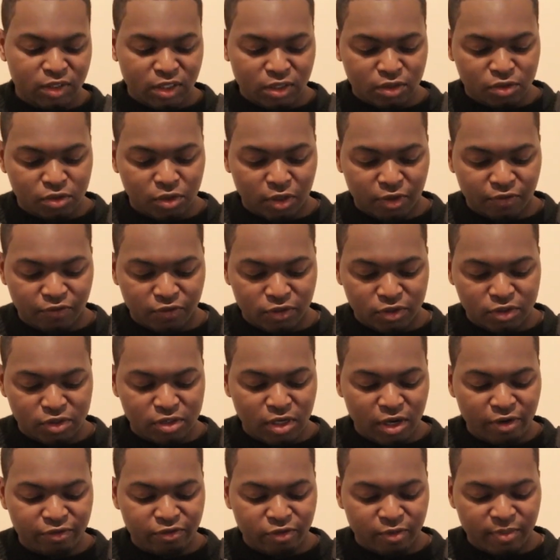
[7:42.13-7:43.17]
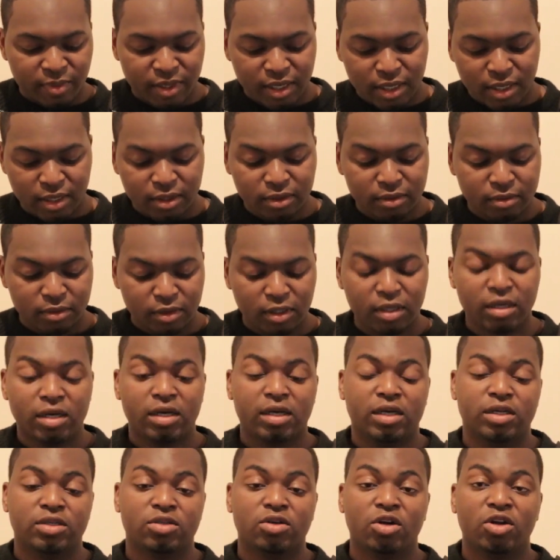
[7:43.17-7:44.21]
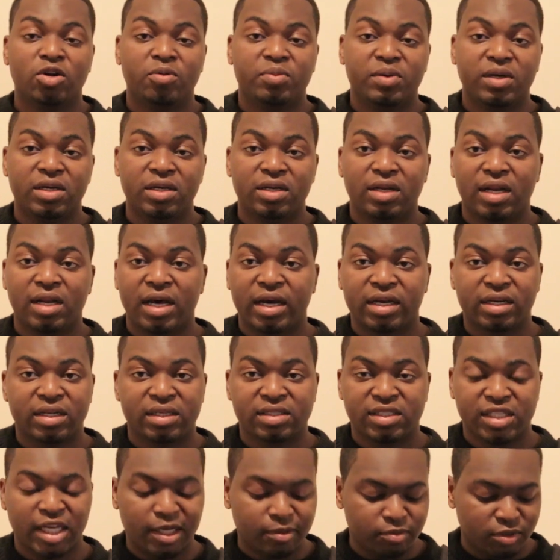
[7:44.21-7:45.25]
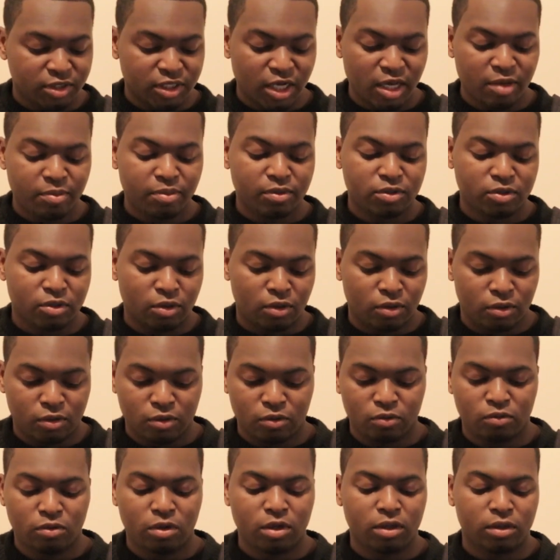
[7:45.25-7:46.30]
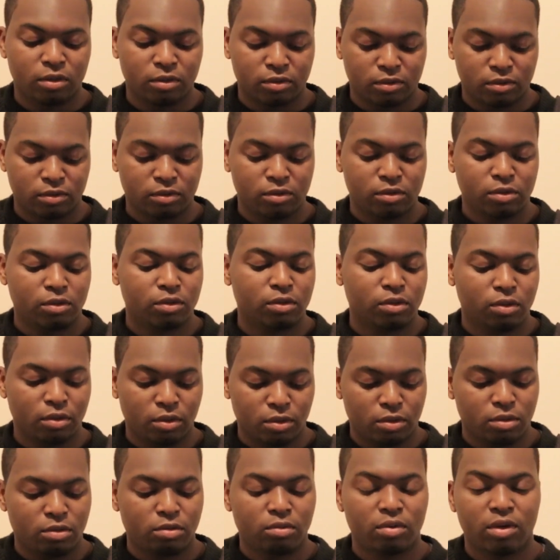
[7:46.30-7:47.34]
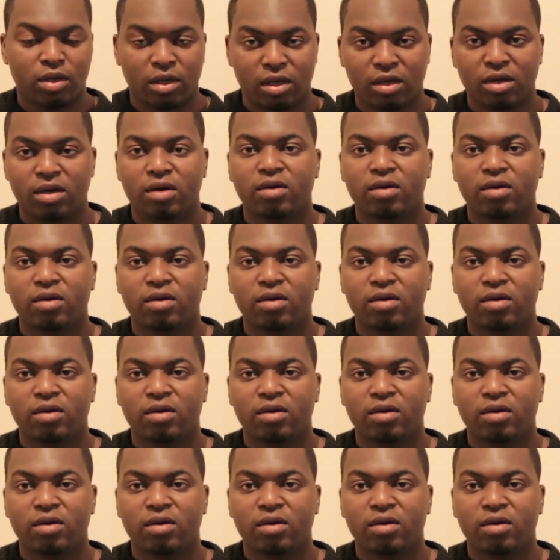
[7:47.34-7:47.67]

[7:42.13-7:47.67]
So if you start from here, it's going to be like the same shape. So 1, 2, 3.